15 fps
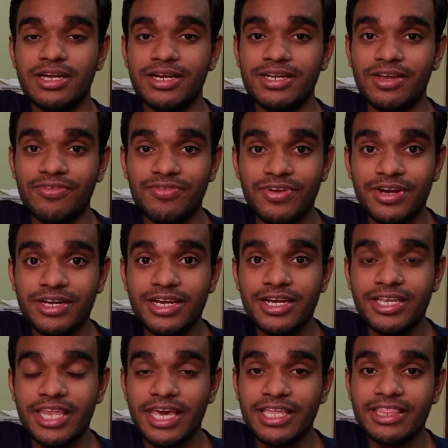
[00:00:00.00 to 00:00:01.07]
then
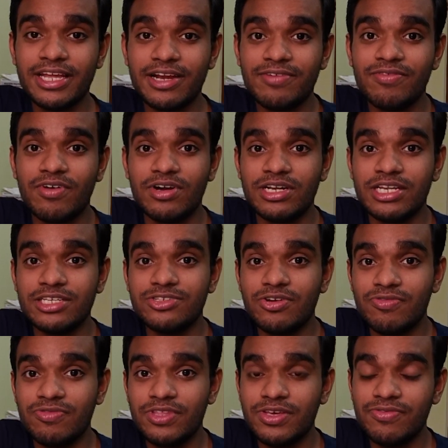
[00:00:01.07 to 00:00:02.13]
definitely take the advantage
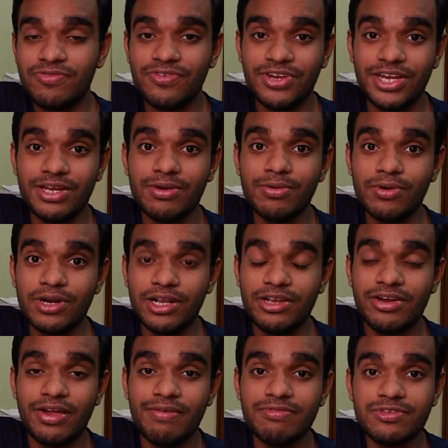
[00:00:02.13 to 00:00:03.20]
of the free
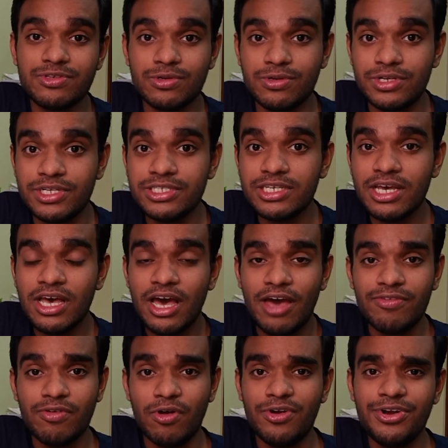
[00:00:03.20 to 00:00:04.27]
Google Drive storage.
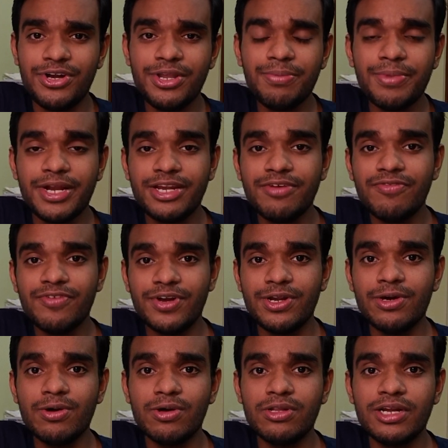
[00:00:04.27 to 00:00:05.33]
I've already made a
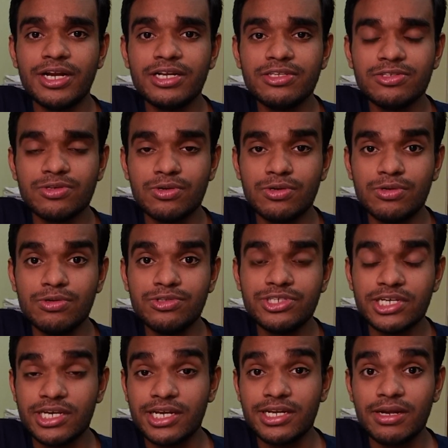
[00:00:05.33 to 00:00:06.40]
video on that, so do
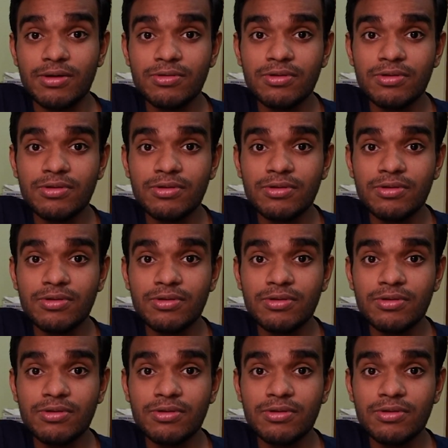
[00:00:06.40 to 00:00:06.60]
check it